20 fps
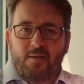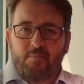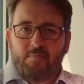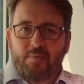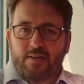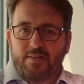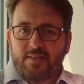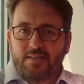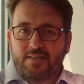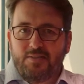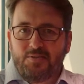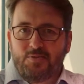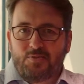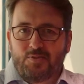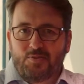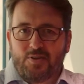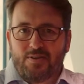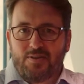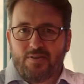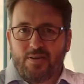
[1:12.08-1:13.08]
But this is
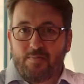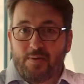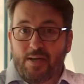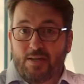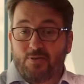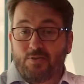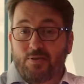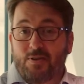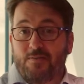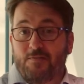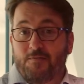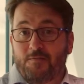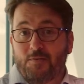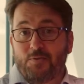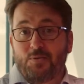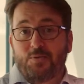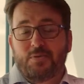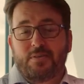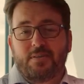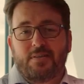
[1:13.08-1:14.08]
also about looking
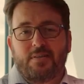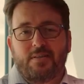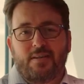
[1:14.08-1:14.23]
forward.